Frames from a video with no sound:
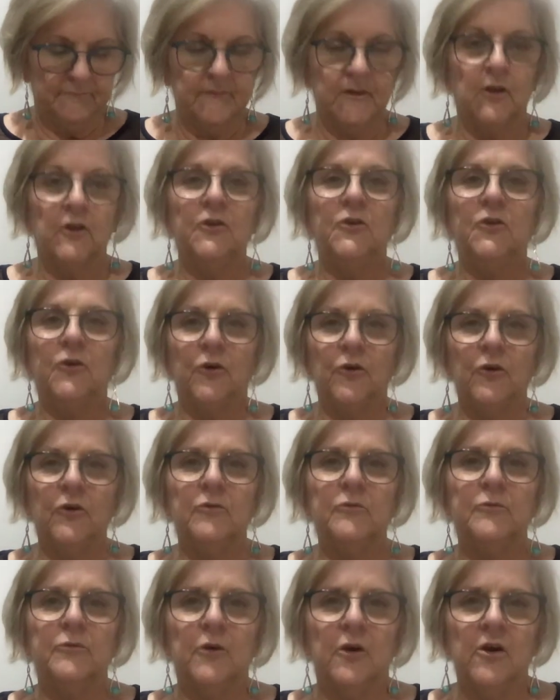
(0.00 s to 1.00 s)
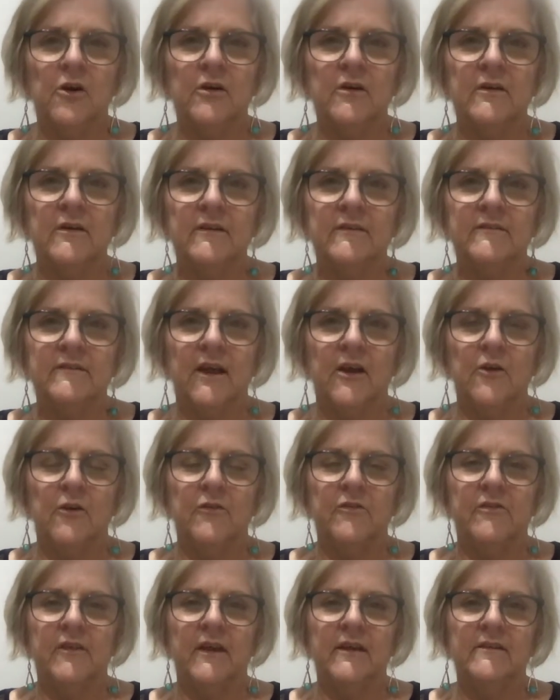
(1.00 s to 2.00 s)
You're wrong, Teo
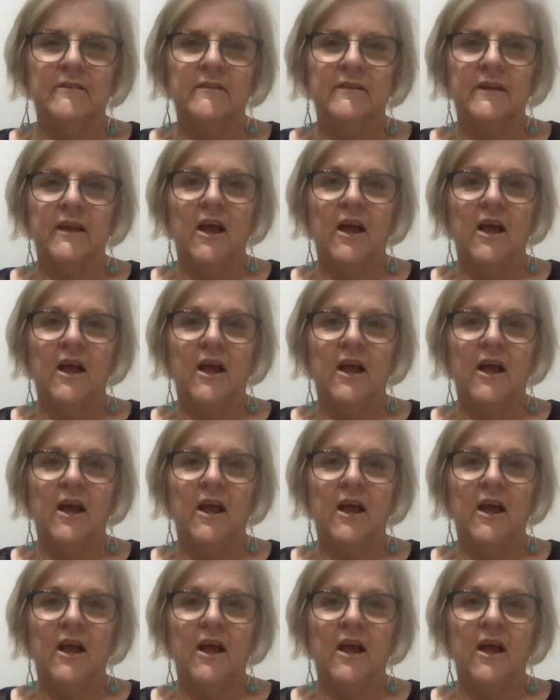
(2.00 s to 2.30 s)
said.